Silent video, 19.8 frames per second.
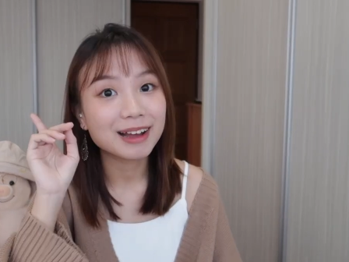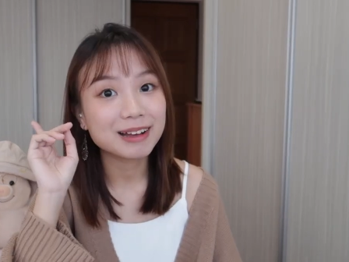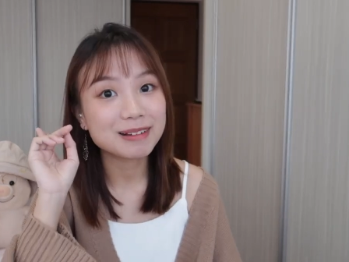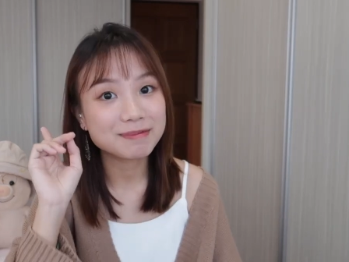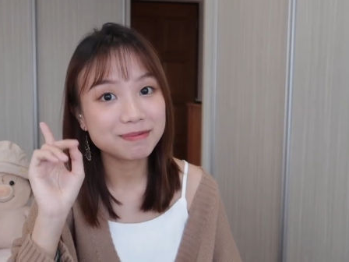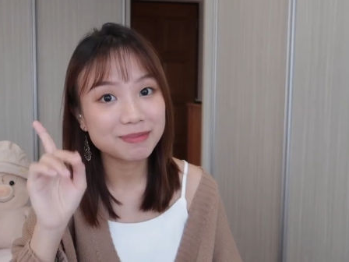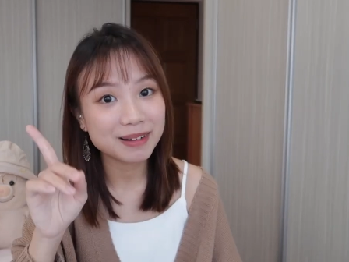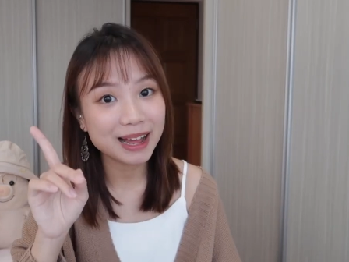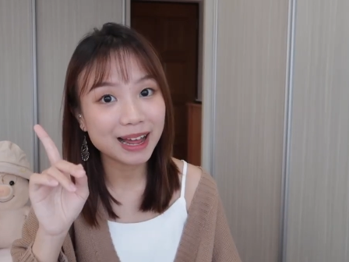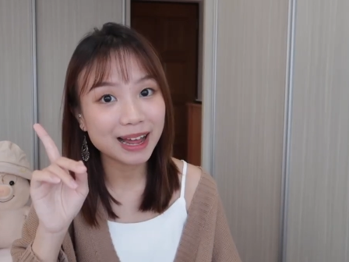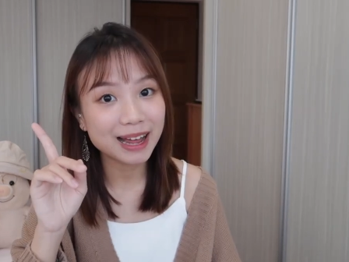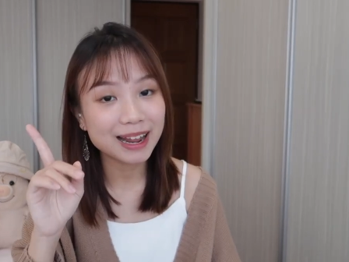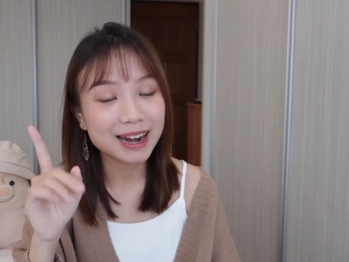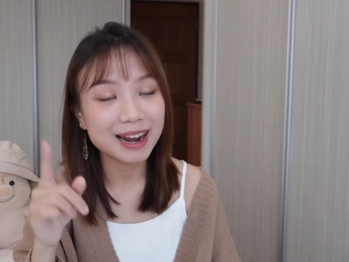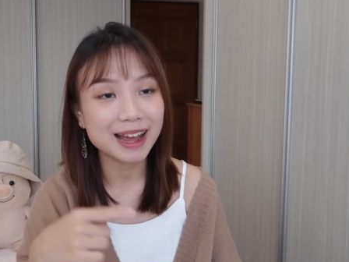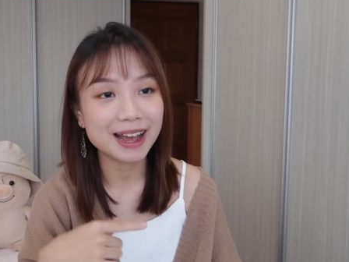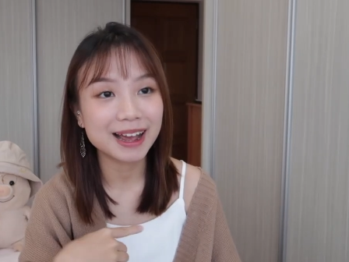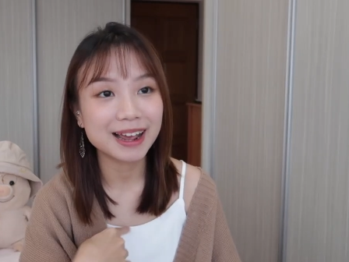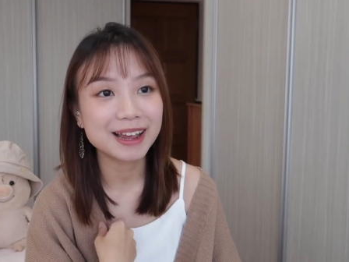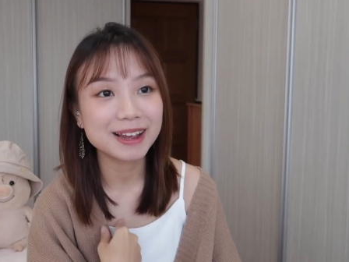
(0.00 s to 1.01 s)
But
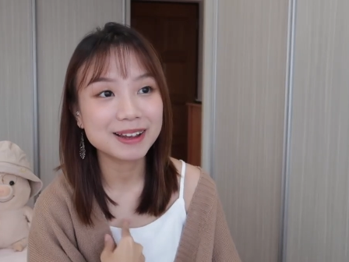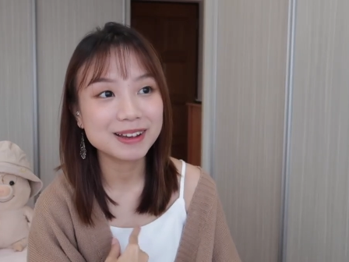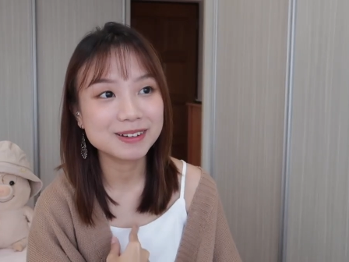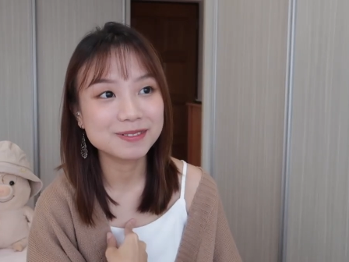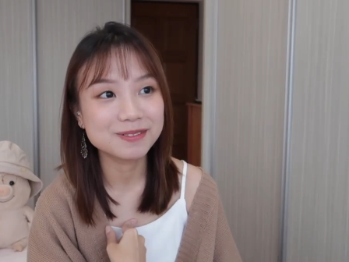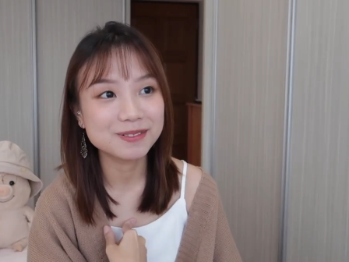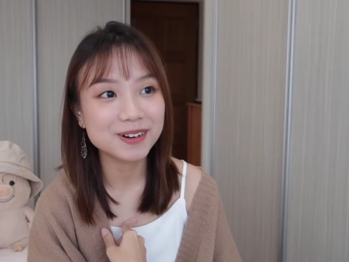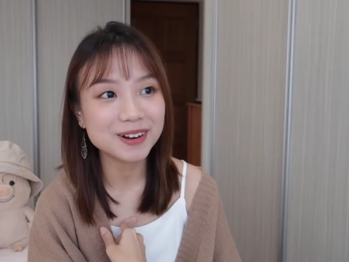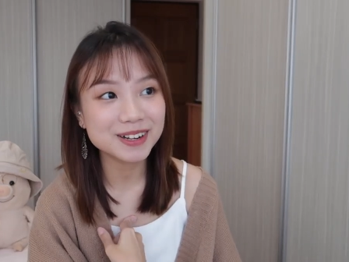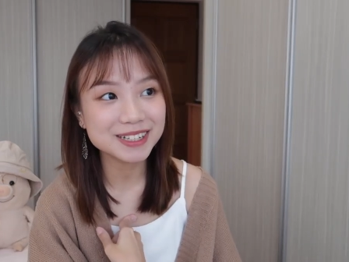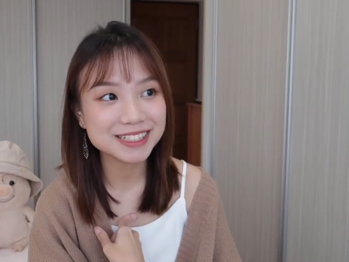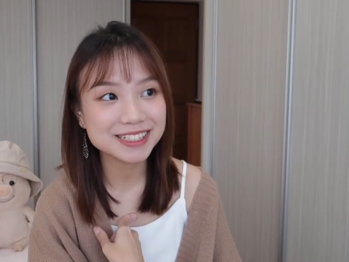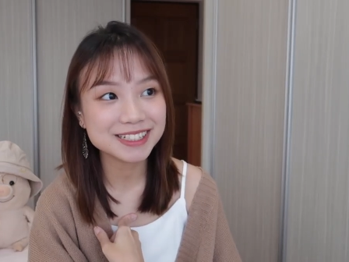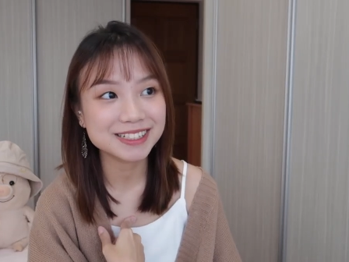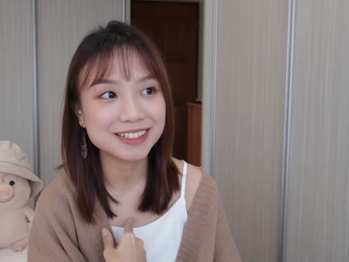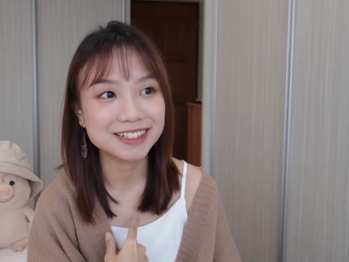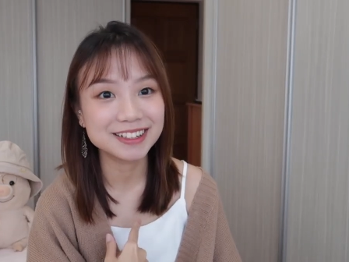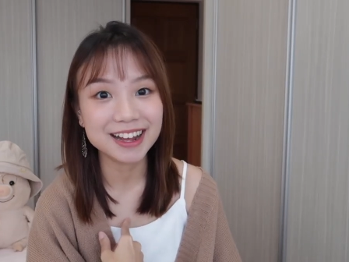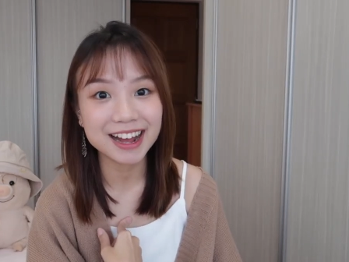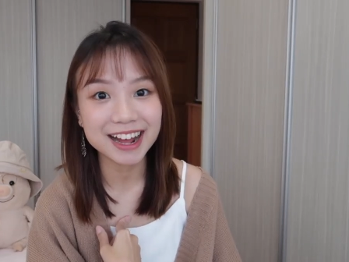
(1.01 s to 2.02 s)
I was
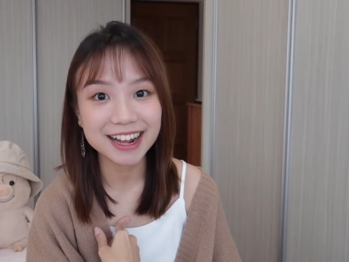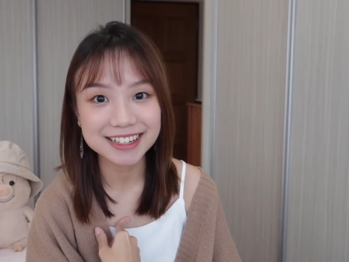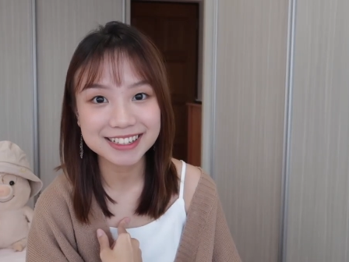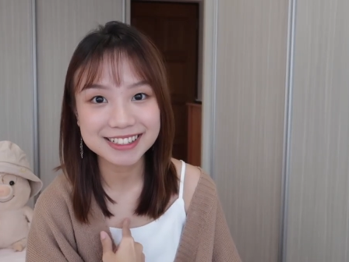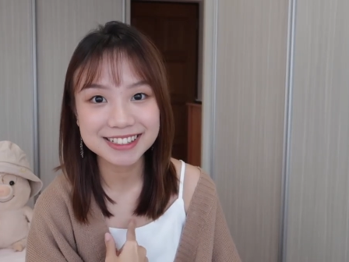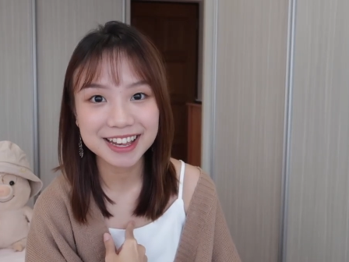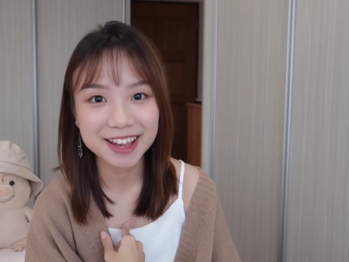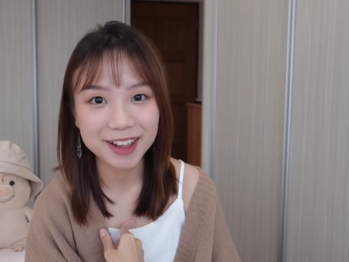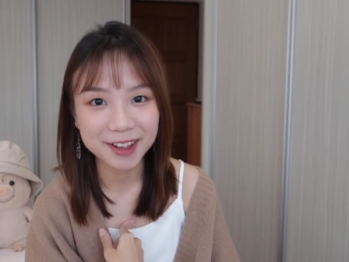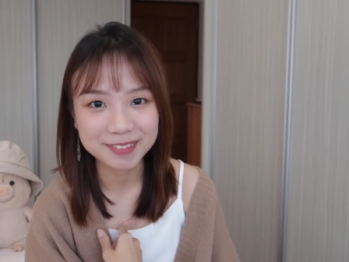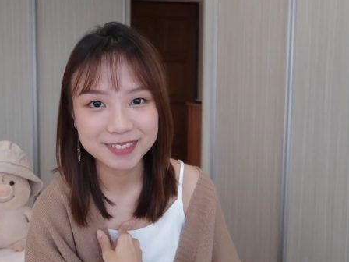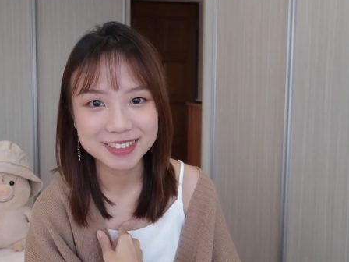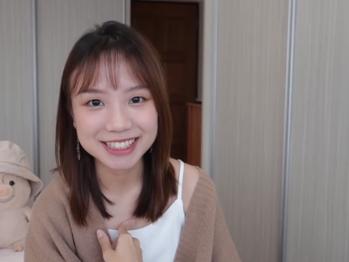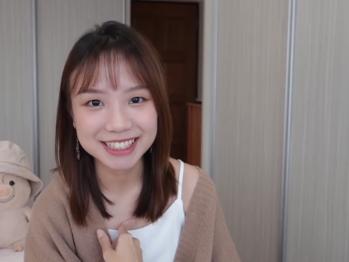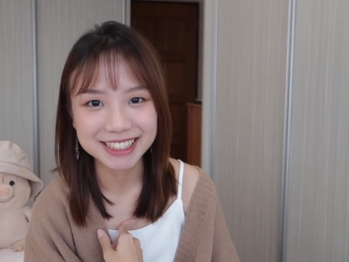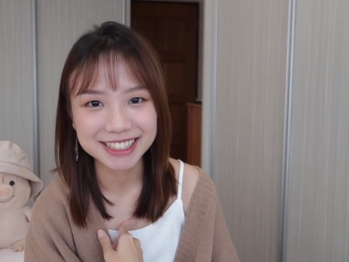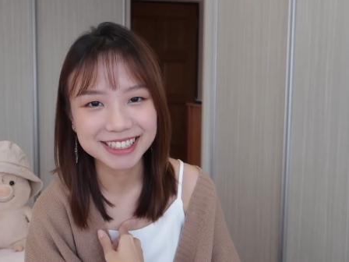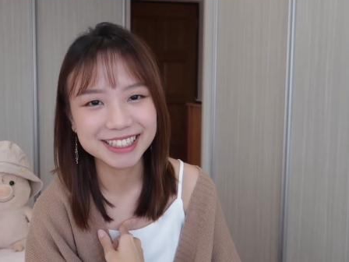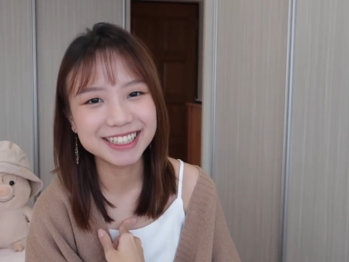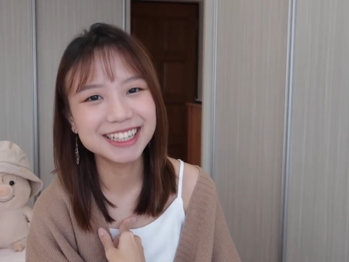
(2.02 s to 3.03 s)
darts
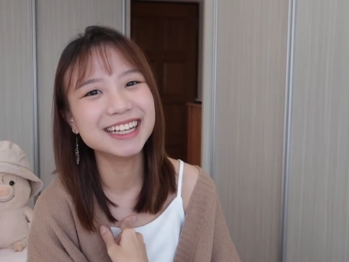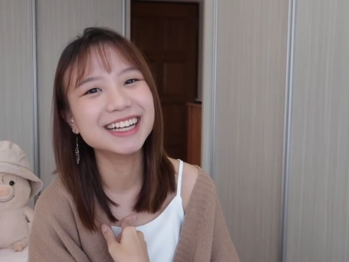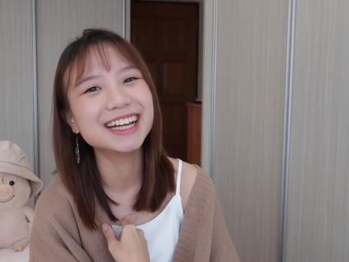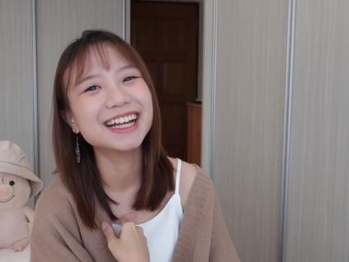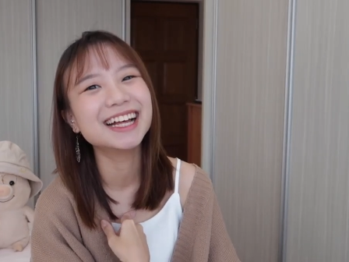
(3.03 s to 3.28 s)
captain,